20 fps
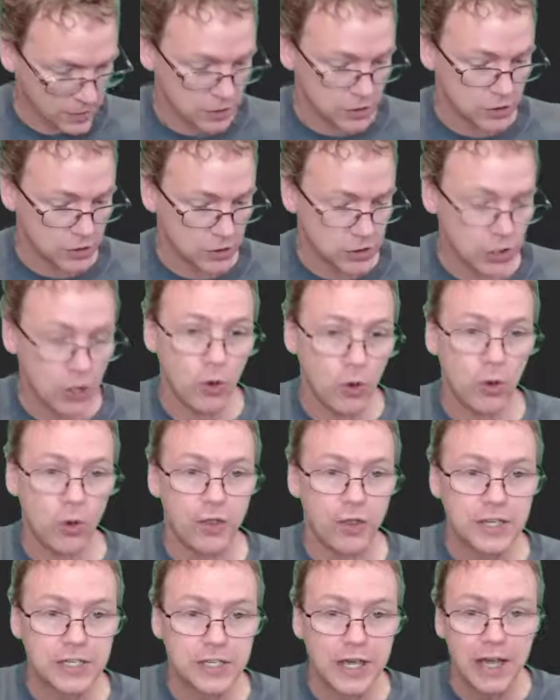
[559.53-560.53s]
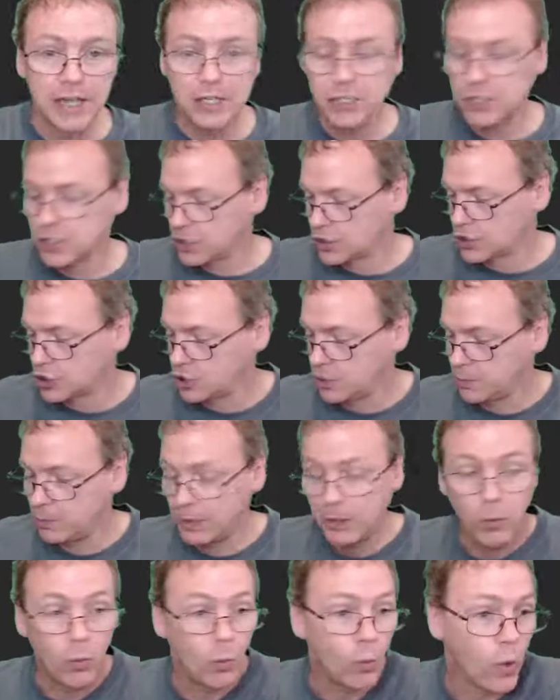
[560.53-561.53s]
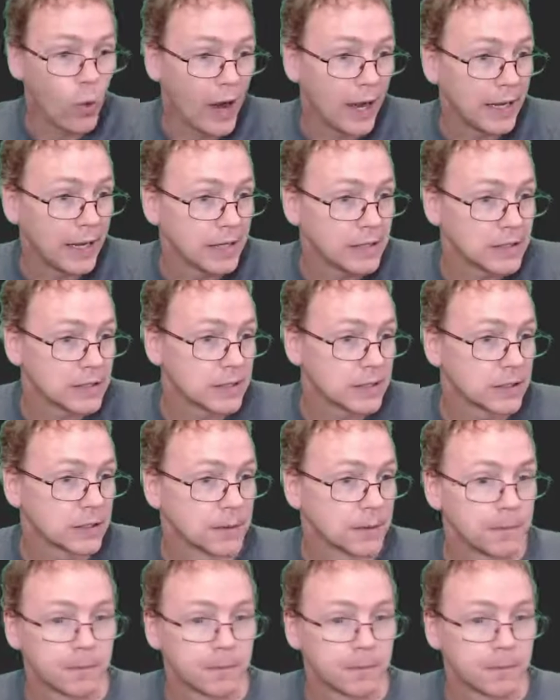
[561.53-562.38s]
So the text should be white.